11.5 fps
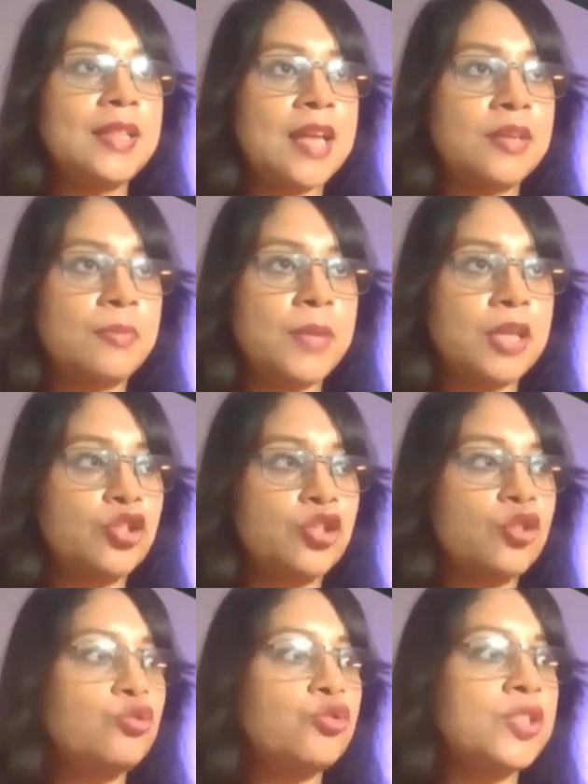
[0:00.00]
that mail.
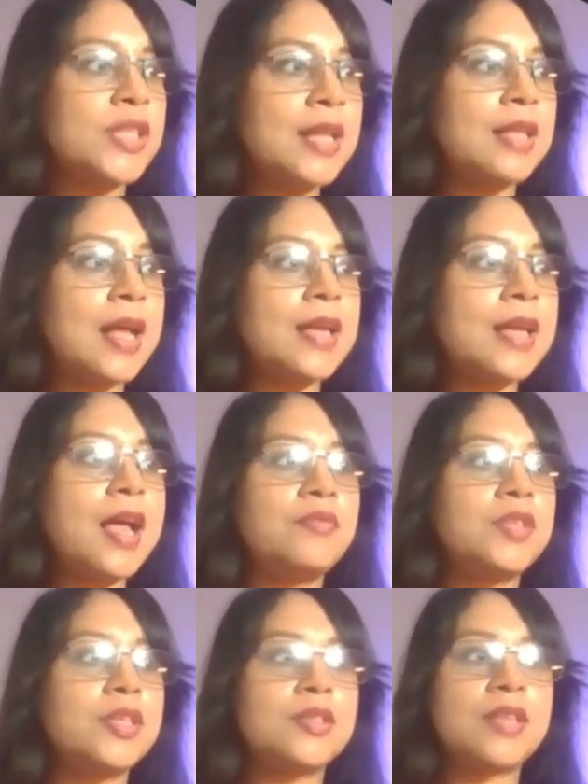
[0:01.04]
So to send that, I
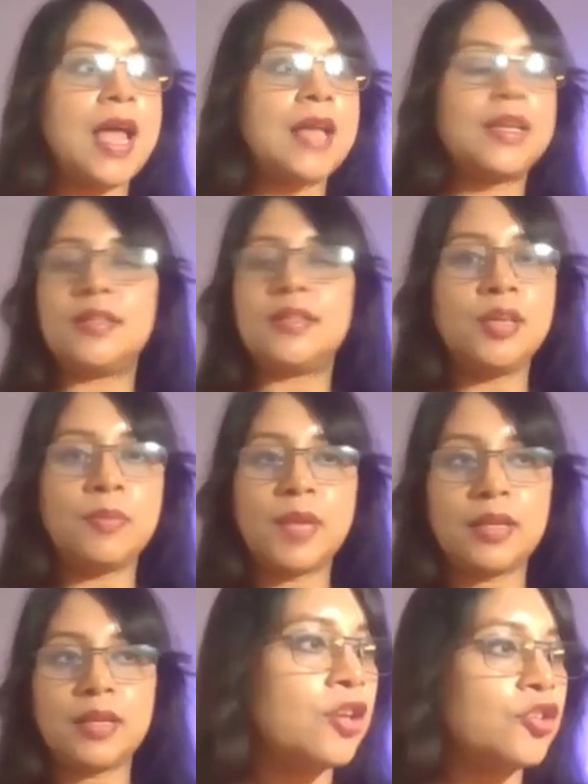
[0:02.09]
have just added the
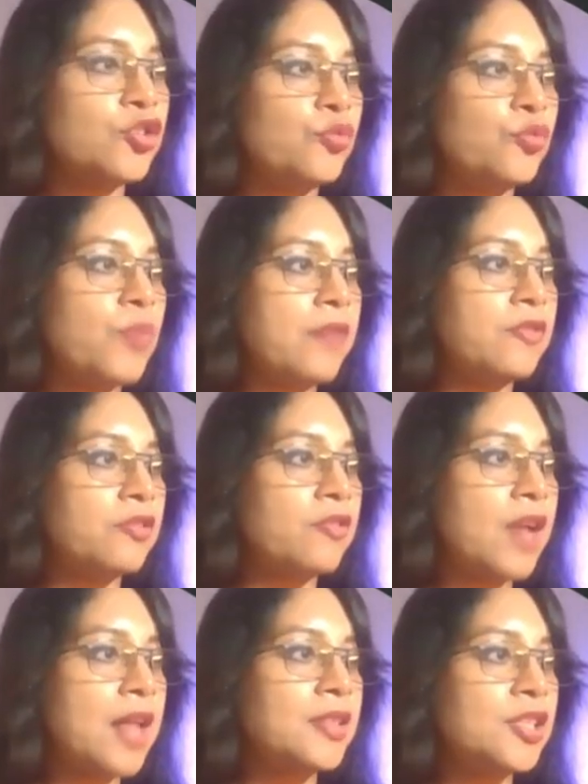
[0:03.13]
email link. So I will
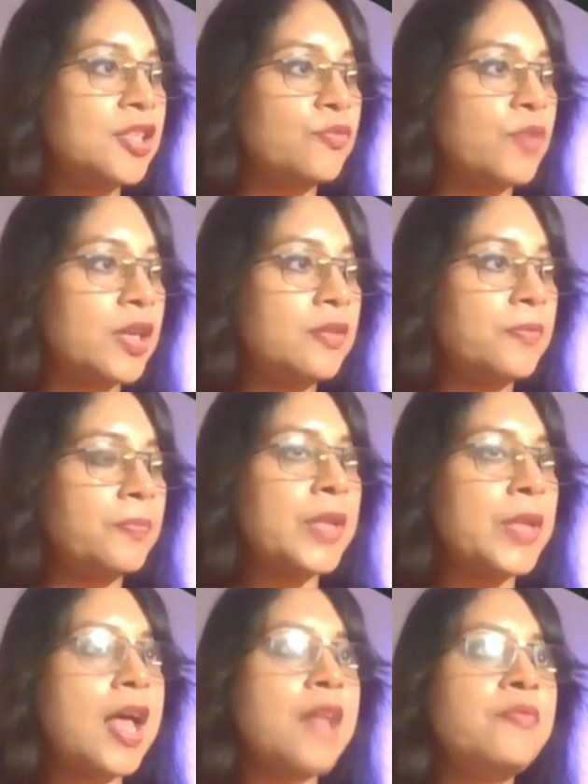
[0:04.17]
run this one.
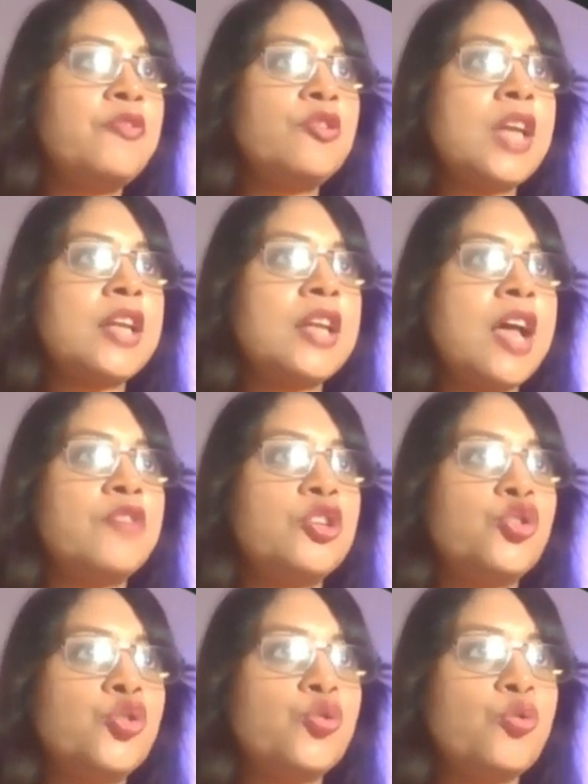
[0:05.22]
And before that, I want
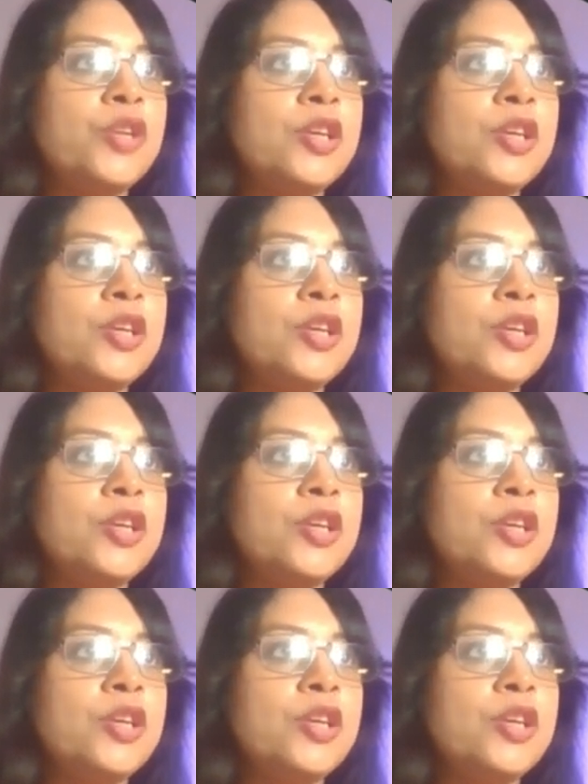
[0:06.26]
to show